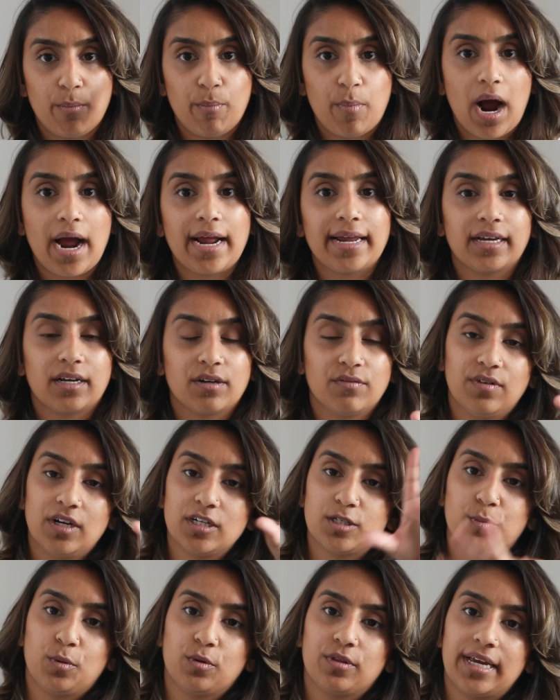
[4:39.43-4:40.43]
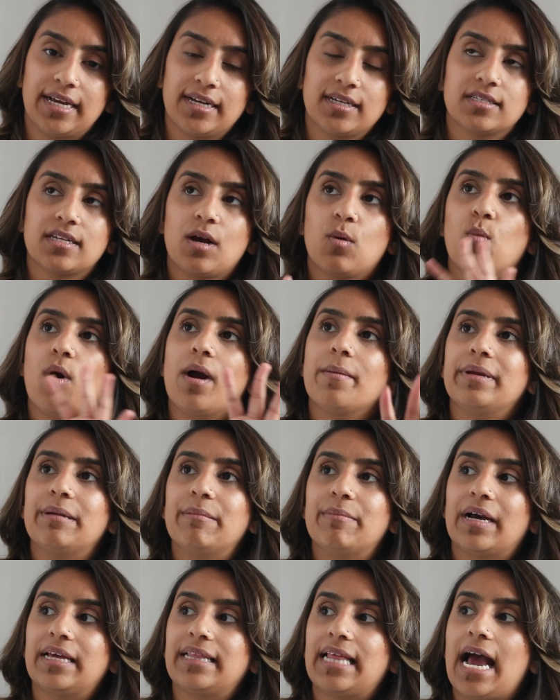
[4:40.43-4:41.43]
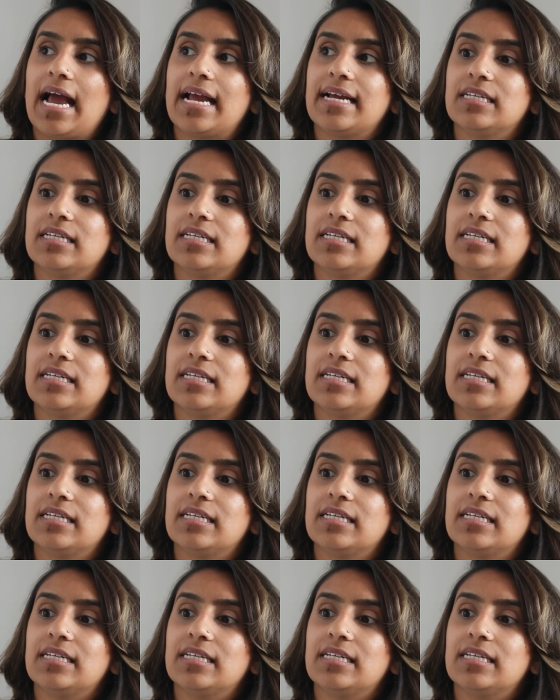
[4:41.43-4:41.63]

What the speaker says: buying convertible things. And what I mean by that